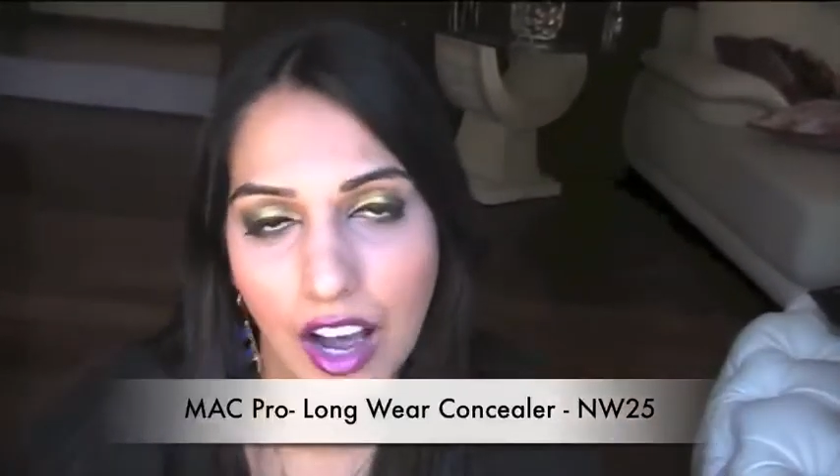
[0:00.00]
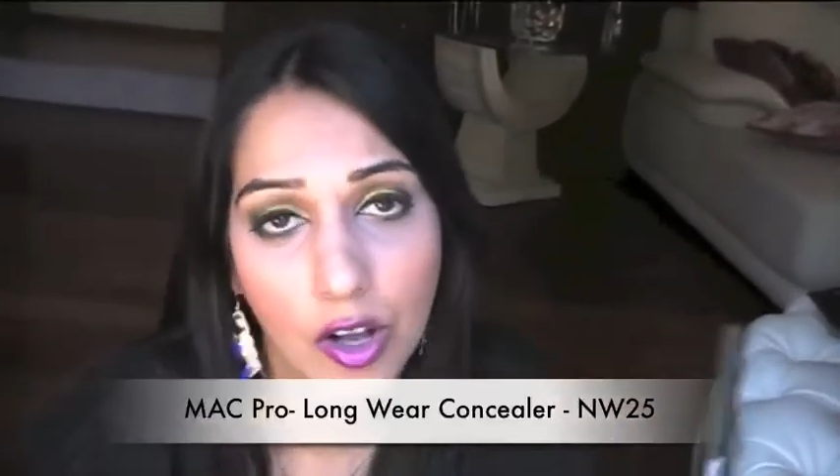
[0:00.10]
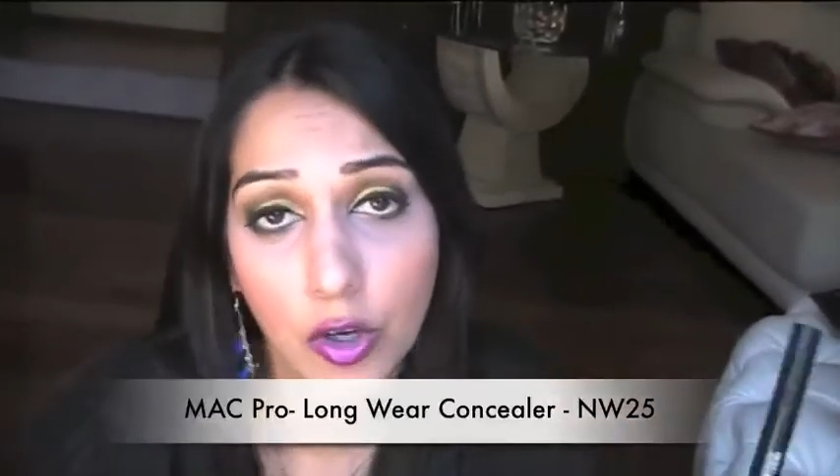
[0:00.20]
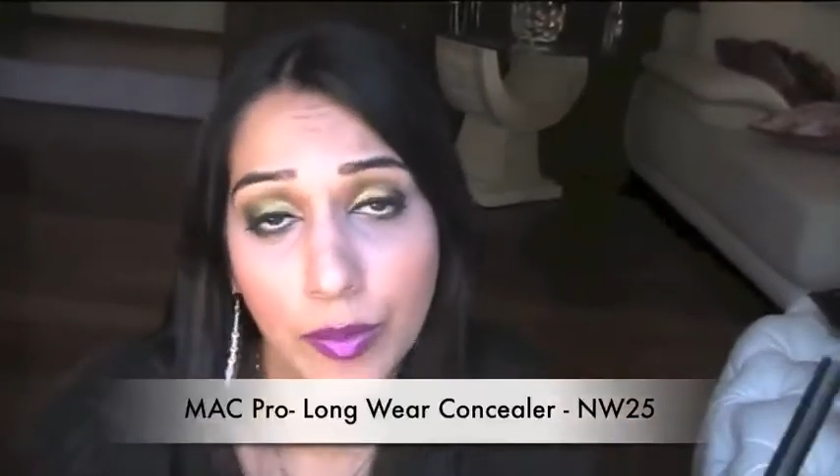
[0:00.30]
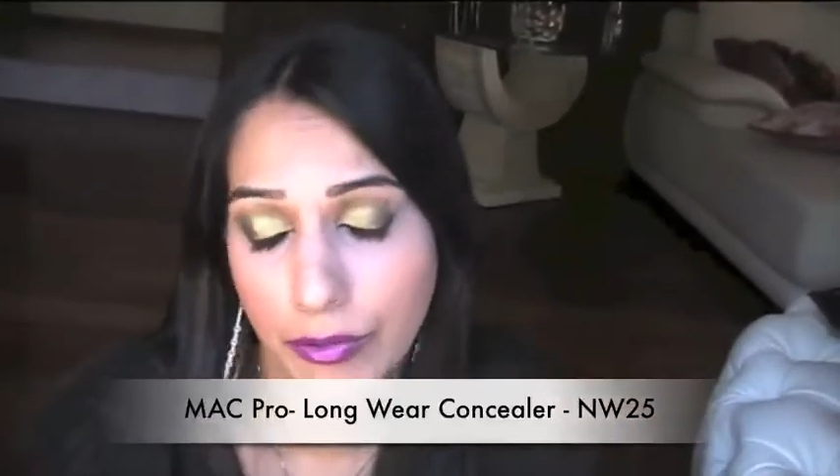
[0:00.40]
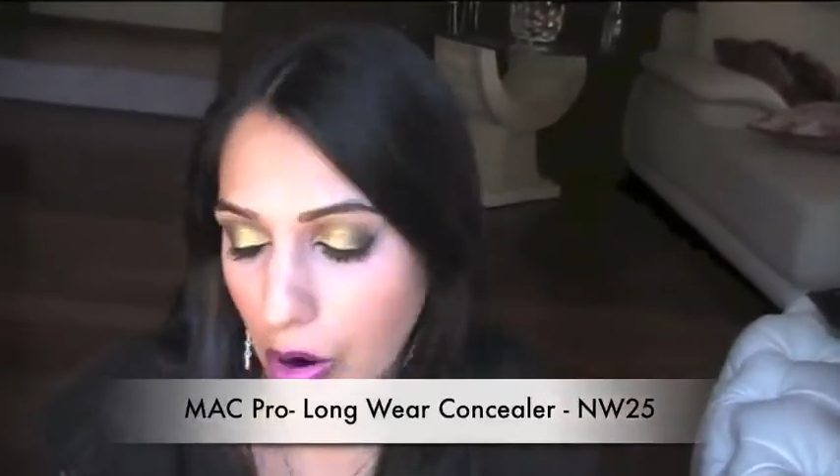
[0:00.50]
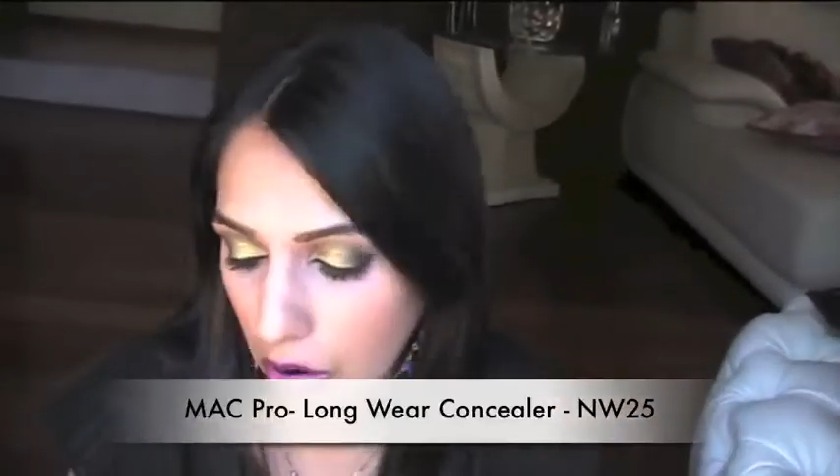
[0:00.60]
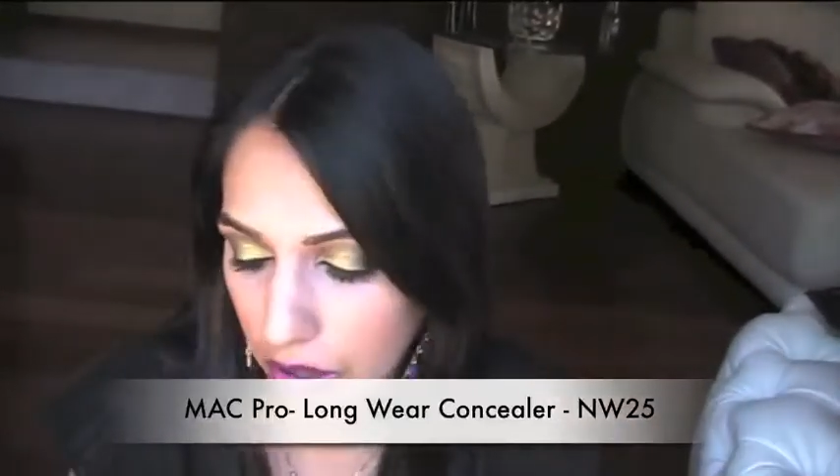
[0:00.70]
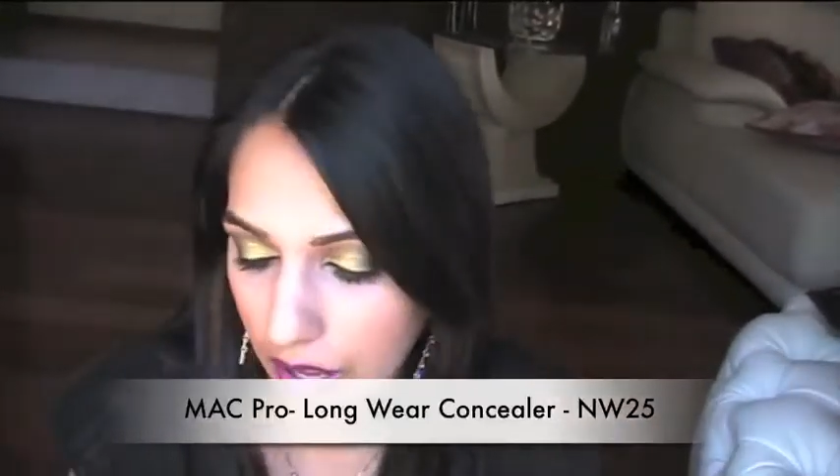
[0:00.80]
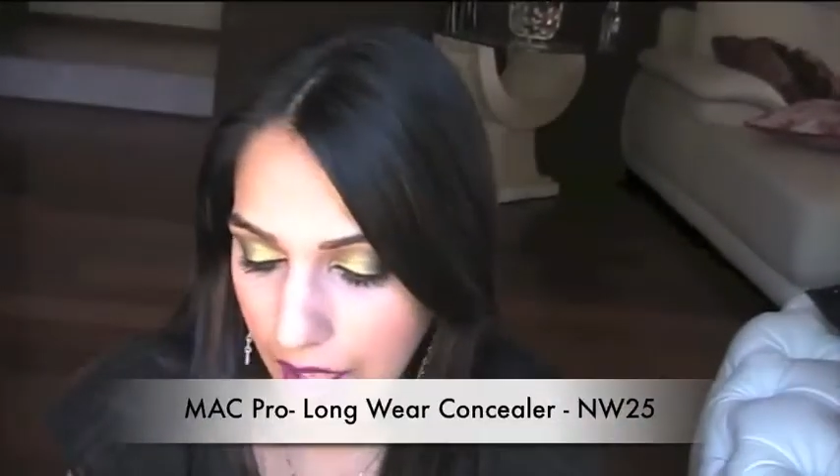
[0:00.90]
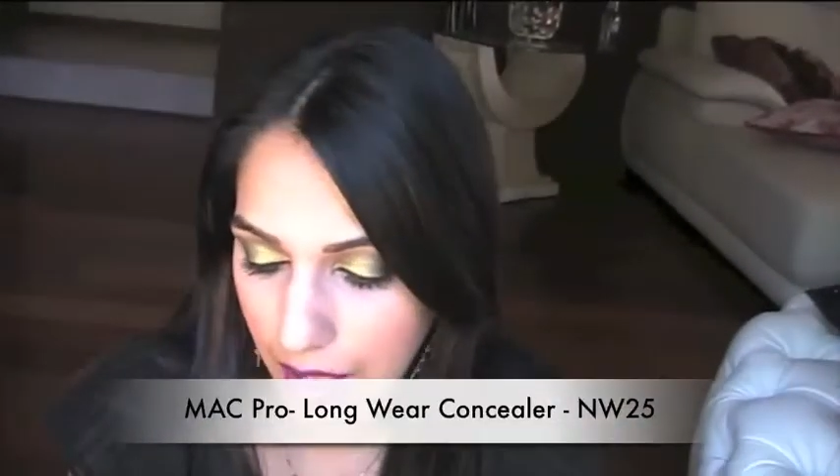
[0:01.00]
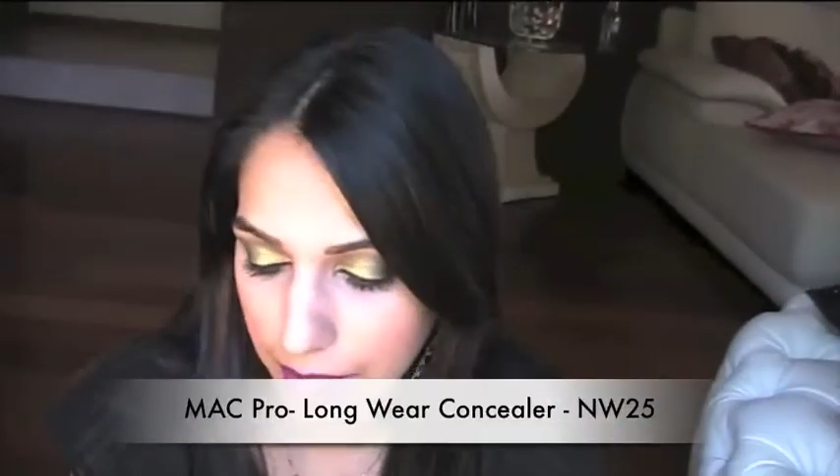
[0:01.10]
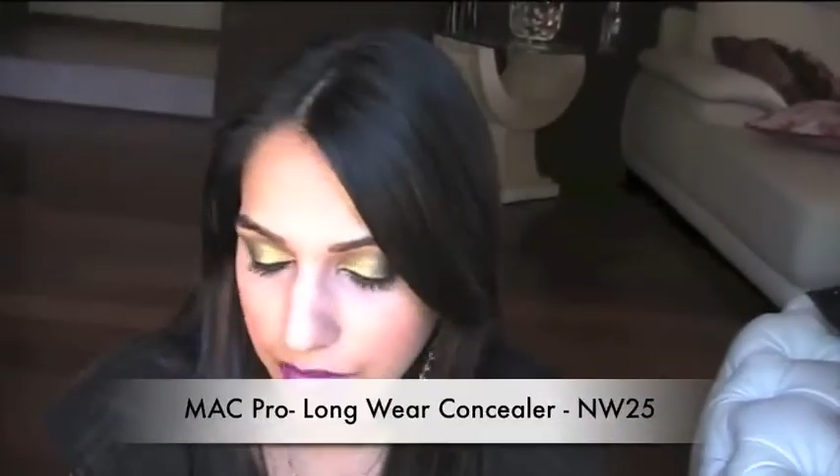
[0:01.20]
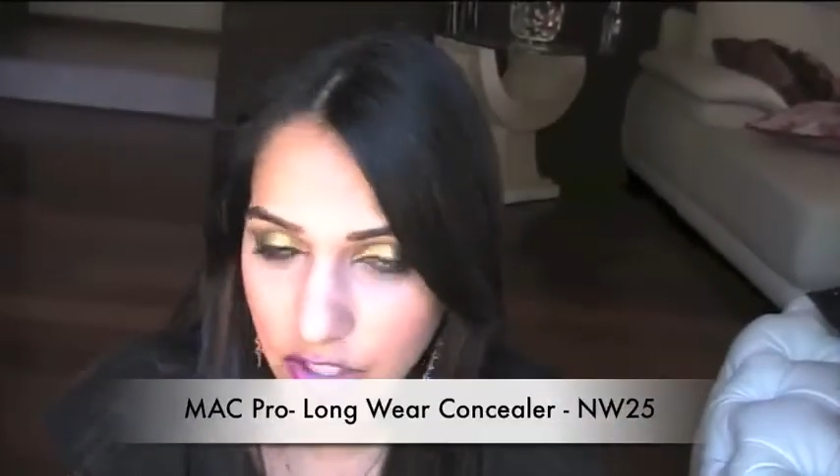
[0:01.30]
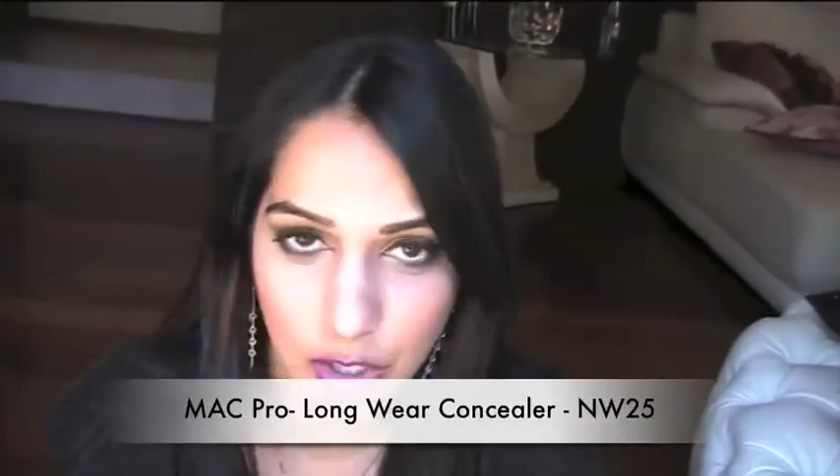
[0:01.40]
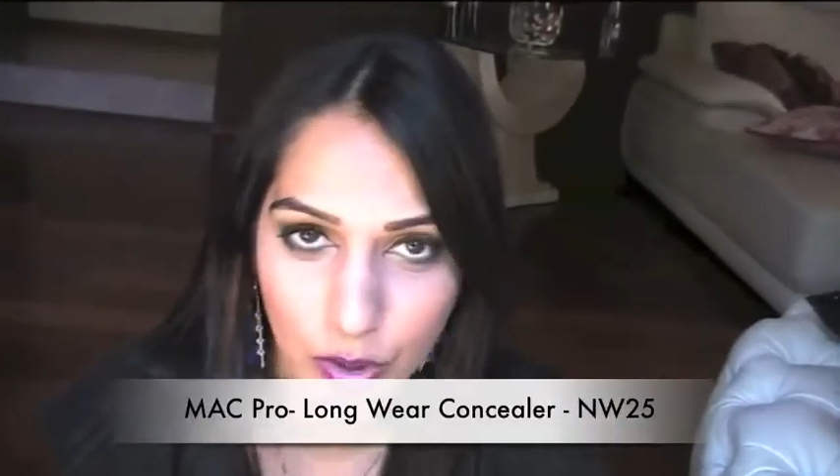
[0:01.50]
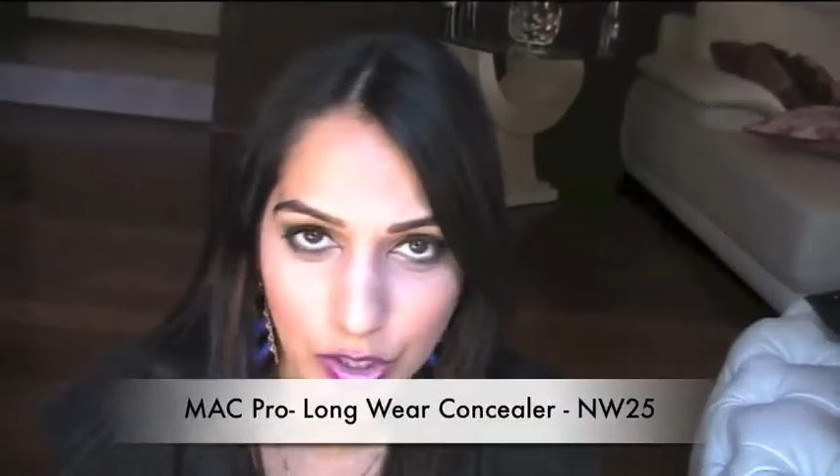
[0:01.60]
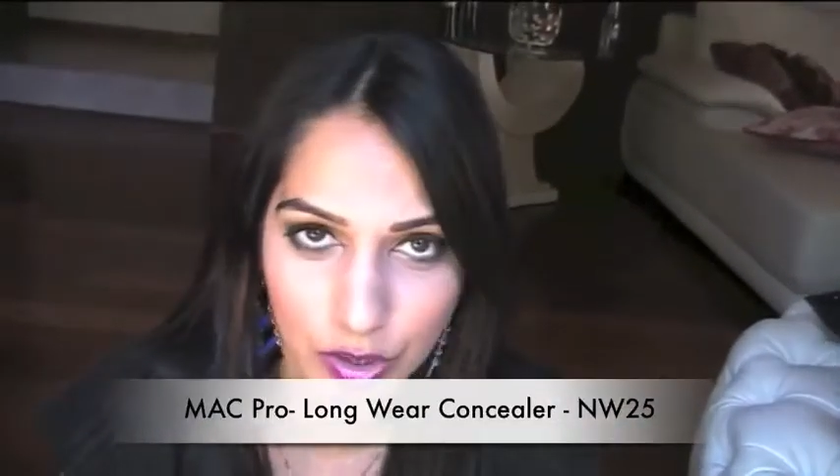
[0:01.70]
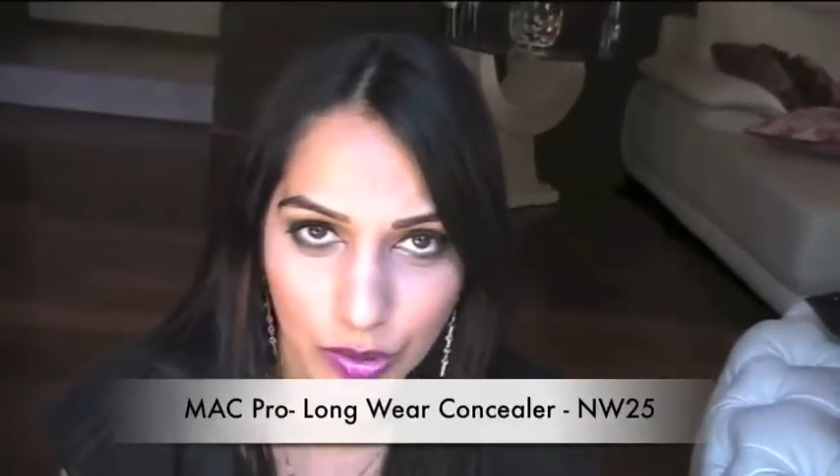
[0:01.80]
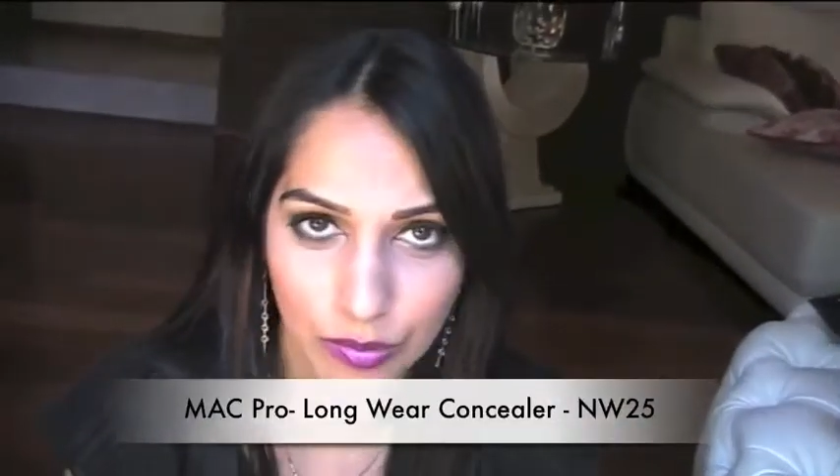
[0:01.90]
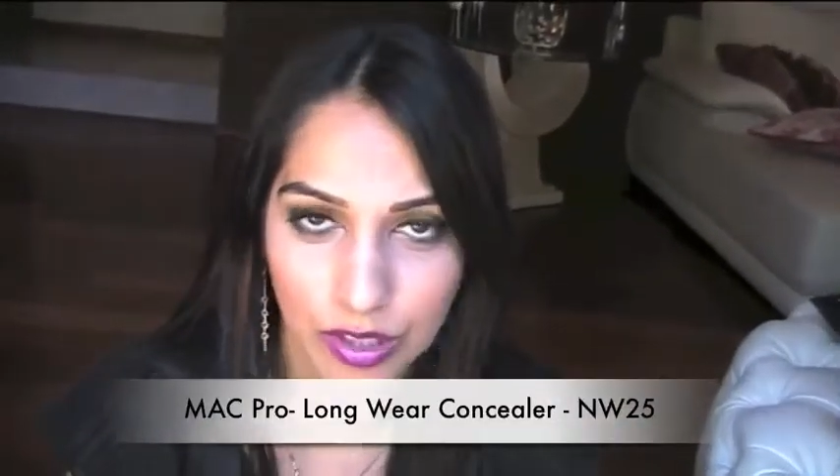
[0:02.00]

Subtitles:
I could be wrong. Just talk to your